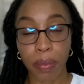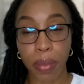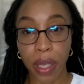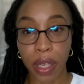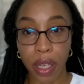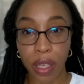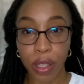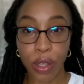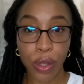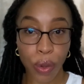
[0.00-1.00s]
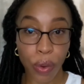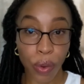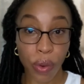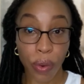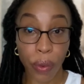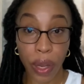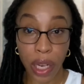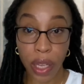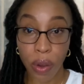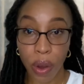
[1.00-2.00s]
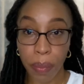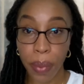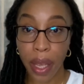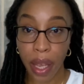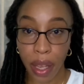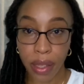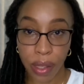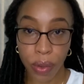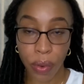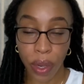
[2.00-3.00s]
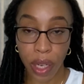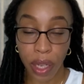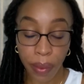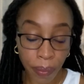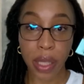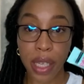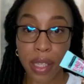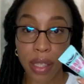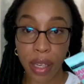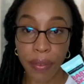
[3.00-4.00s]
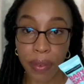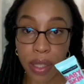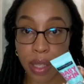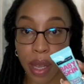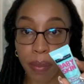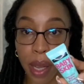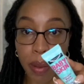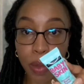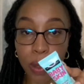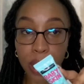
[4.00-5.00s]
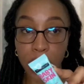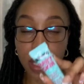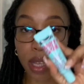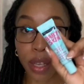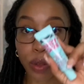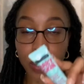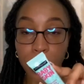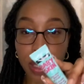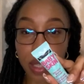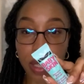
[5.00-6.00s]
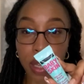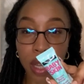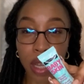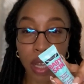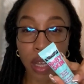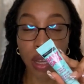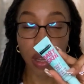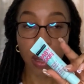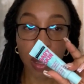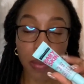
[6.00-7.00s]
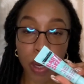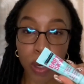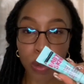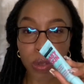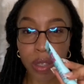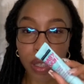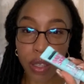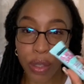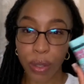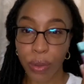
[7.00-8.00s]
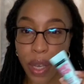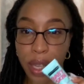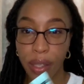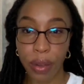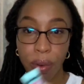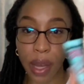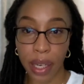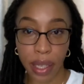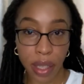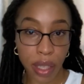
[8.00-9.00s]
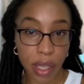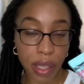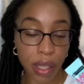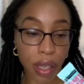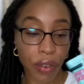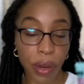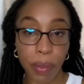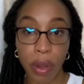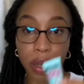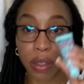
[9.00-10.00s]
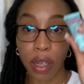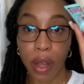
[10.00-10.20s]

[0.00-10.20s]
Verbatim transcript: be so oily or appear so oily this is not the first time i am using this i used this about two years ago and i think this is a great product